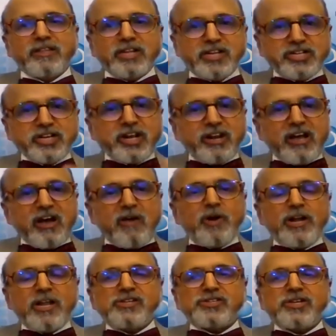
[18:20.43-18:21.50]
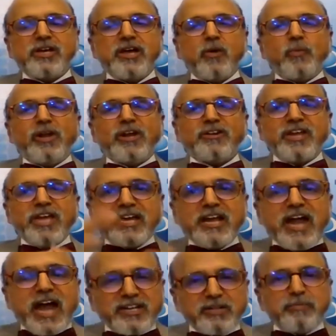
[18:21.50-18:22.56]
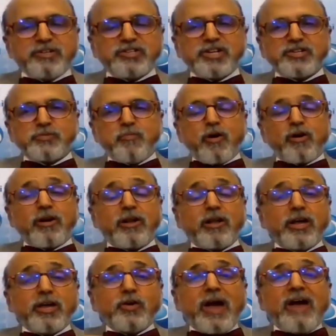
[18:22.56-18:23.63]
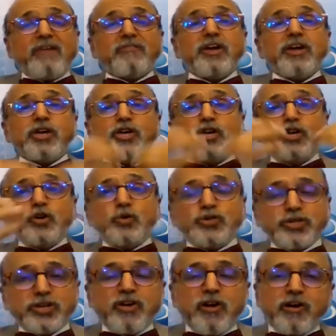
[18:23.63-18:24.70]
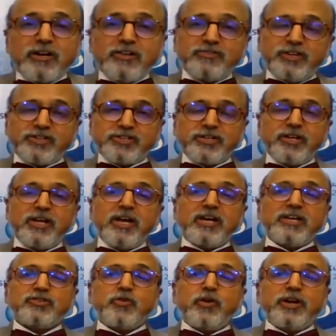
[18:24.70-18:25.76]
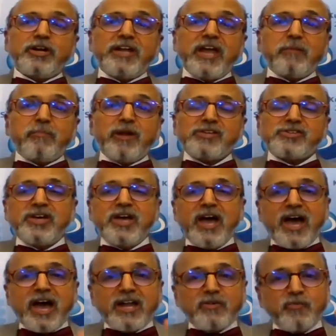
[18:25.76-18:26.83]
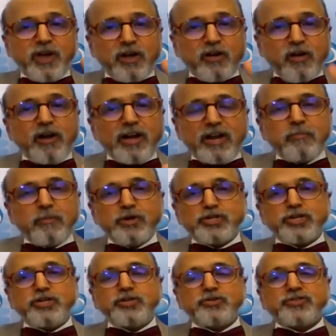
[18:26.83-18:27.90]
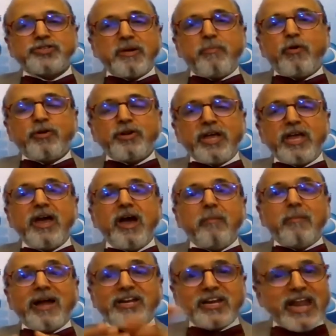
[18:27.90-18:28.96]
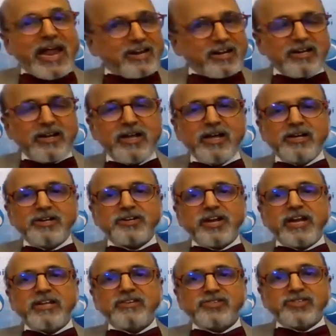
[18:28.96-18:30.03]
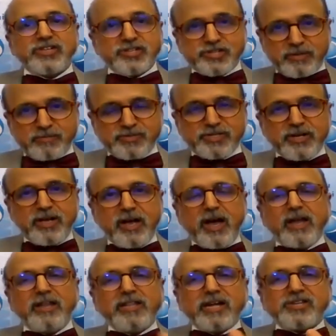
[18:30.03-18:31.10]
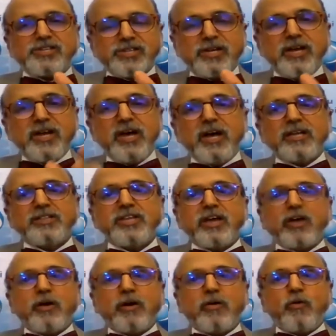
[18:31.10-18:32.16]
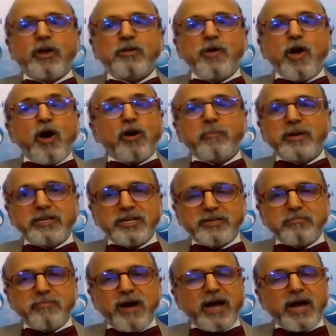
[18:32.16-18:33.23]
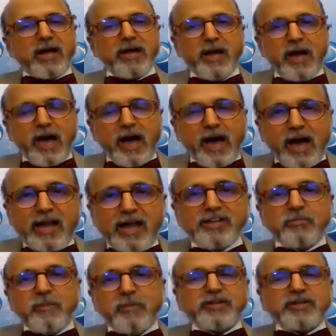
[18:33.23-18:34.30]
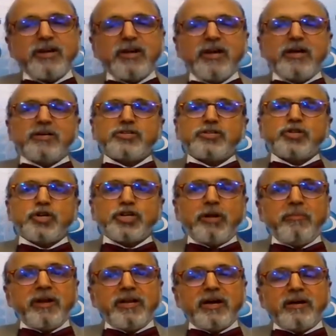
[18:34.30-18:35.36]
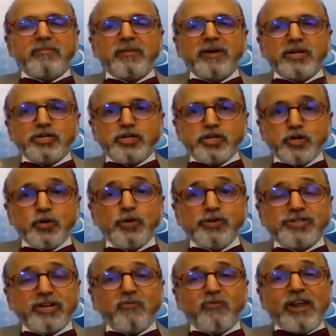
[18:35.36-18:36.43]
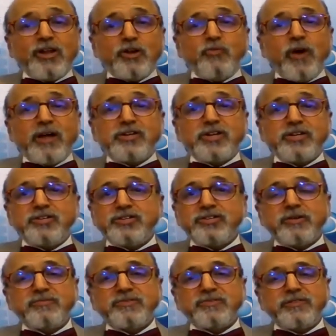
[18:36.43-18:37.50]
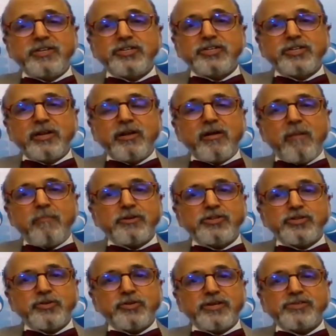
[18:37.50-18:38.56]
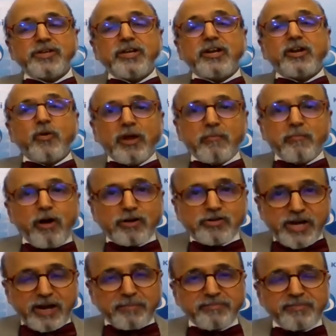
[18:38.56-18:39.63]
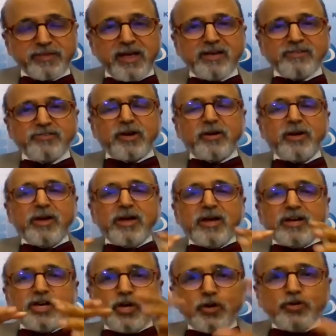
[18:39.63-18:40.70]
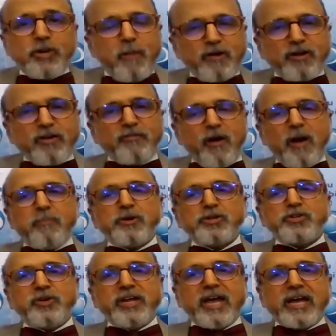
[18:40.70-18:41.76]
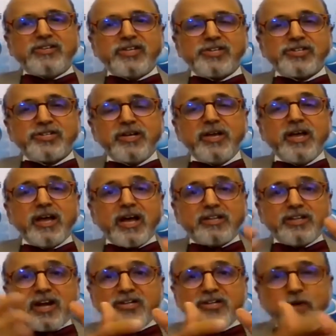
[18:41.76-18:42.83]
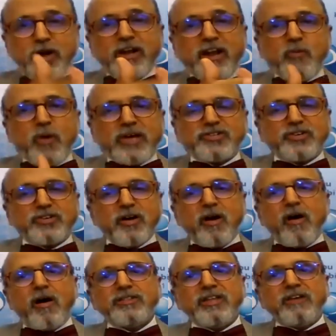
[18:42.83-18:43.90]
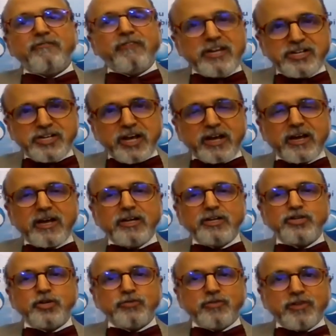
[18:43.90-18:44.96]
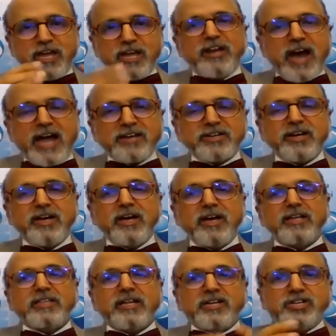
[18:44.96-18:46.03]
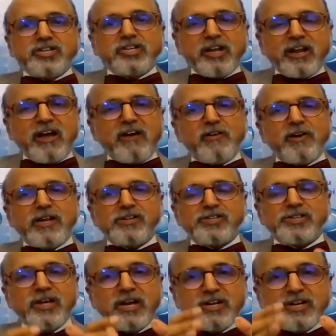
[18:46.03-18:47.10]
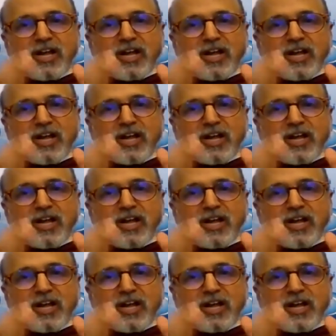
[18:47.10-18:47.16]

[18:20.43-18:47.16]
The digital governance will reignite the business model. You have huge reorganization is going to take place, and we are all in a position to support the multilateral trading systems. And that's going to be augmented by ultimate social media tools and value advantage in terms of digital opportunities, including blockchain. So huge amount of opportunity exists. Qatar is going to invest on the fintech to reignite the digital governance.